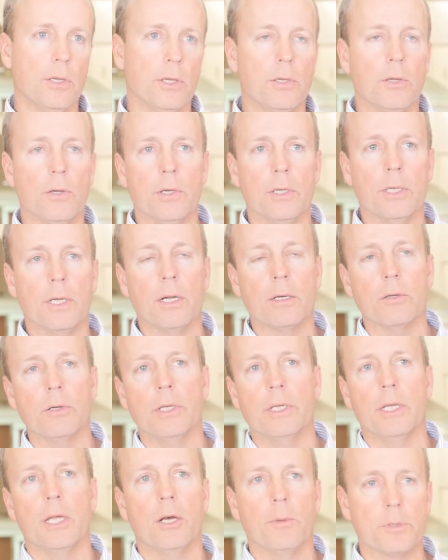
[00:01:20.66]
to do it, not
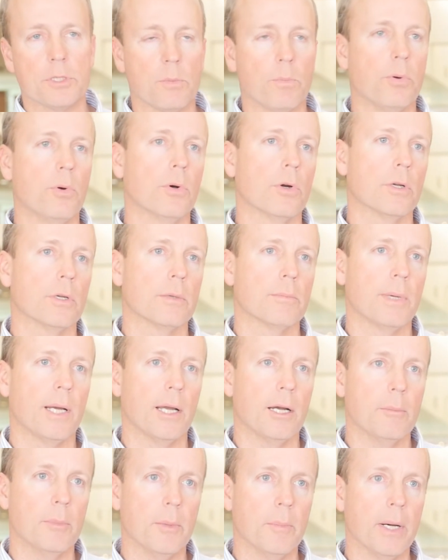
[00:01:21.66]
only to help support
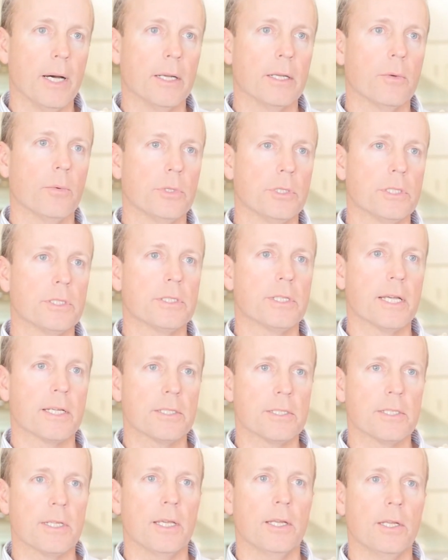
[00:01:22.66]
my alma mater, which is
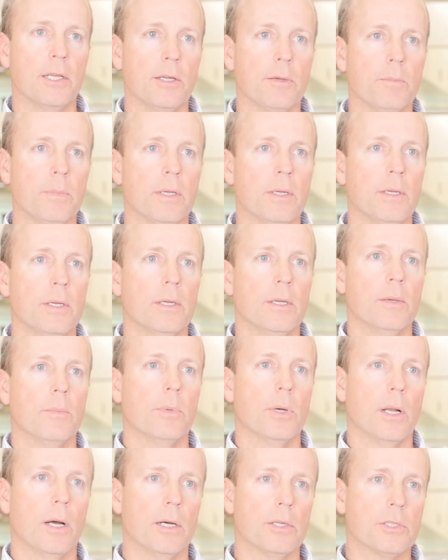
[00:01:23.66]
Texas A&M,
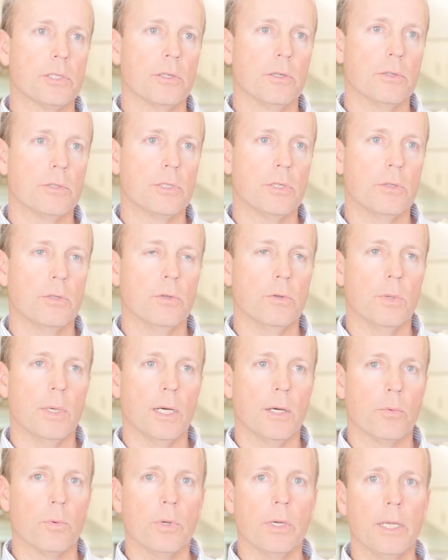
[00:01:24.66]
but also to
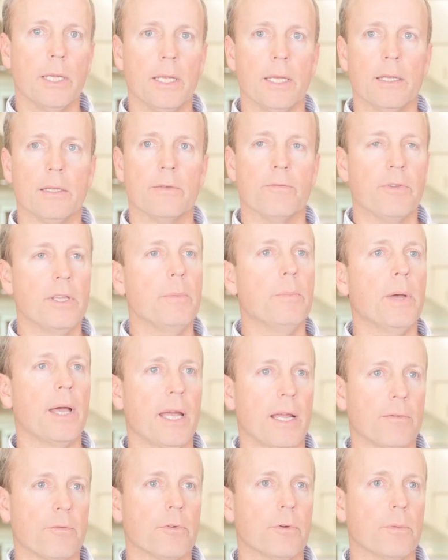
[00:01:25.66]
uh, really get
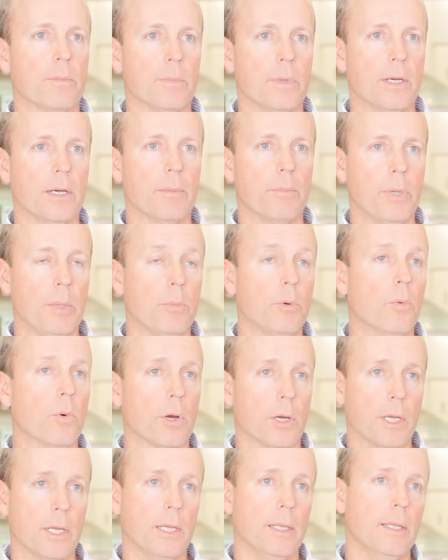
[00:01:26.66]
feedback from uh, people
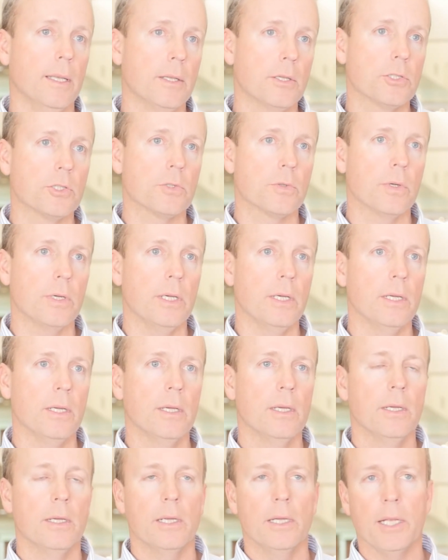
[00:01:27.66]
working in industry.
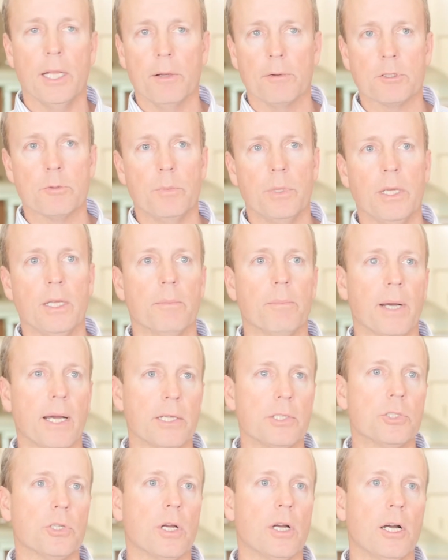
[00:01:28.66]
It helps me in
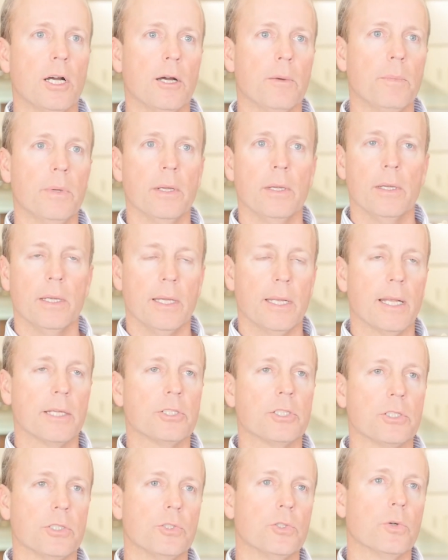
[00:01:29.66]
my job, and I
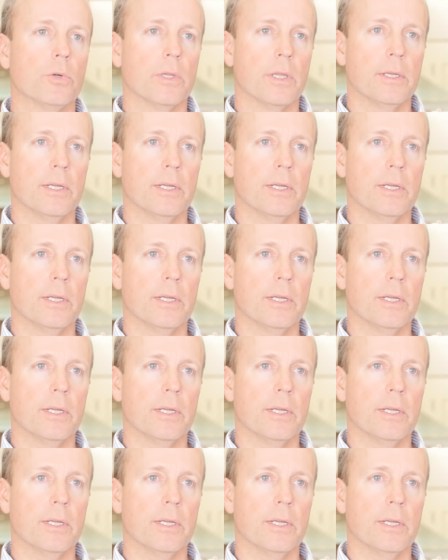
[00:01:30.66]
just enjoy the